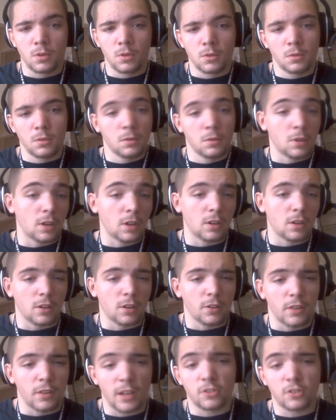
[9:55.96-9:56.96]

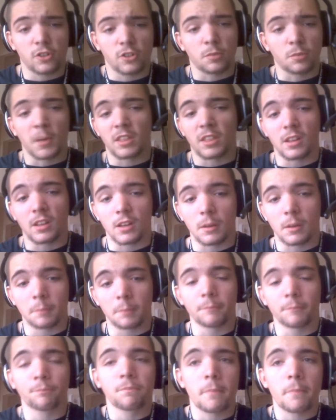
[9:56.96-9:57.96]
That's just my thinking.
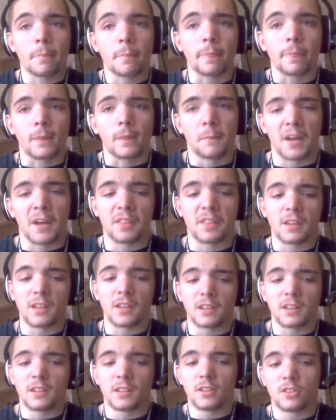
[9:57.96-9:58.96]
my
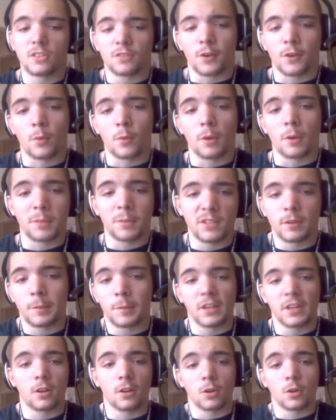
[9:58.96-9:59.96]
thinking is if I want PvP,
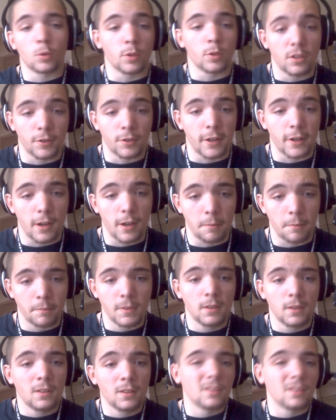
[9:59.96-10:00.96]
I'll go to a different game.
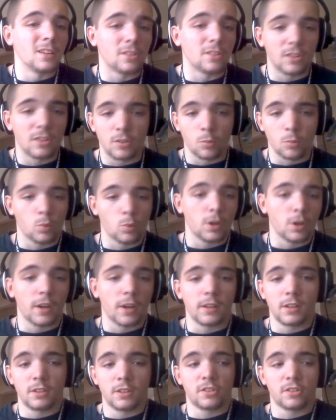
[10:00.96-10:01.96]
This isn't why
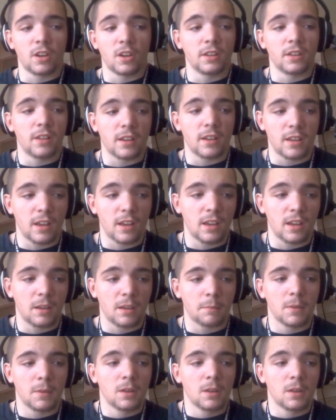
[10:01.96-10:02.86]
they designed that game